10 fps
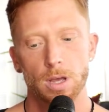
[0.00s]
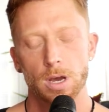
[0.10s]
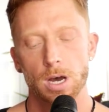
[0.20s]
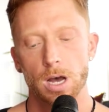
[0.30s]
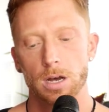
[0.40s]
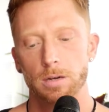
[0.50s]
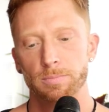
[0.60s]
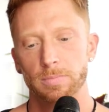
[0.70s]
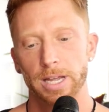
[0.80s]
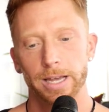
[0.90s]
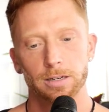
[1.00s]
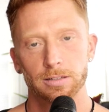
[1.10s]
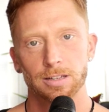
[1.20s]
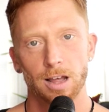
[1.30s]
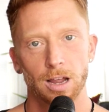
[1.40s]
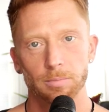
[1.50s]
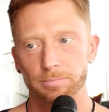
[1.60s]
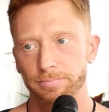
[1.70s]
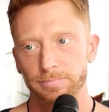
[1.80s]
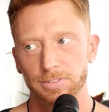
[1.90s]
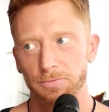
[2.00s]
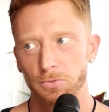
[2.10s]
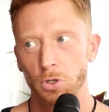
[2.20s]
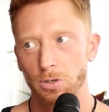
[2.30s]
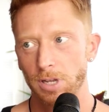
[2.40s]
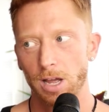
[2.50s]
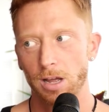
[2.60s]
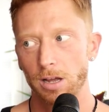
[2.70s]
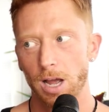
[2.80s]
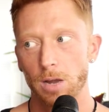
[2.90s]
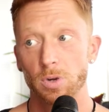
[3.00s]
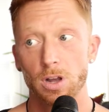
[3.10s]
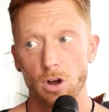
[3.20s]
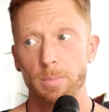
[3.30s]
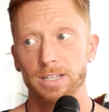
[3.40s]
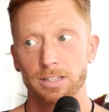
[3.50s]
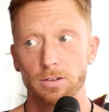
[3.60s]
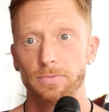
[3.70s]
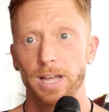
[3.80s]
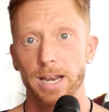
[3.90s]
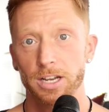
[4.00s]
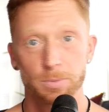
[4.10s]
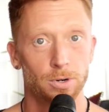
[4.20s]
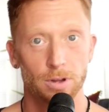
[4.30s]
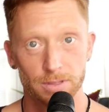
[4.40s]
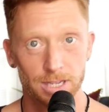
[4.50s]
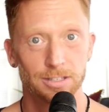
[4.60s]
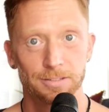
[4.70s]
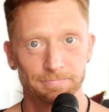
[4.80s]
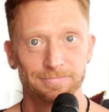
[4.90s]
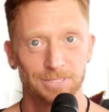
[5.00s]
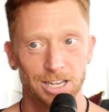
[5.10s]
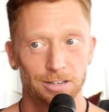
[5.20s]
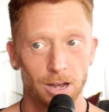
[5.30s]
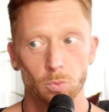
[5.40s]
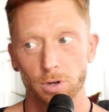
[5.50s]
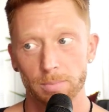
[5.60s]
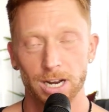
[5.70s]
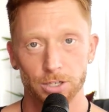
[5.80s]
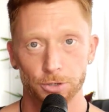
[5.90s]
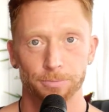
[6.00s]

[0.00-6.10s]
And I would call myself an expert on these. Not would, but I do,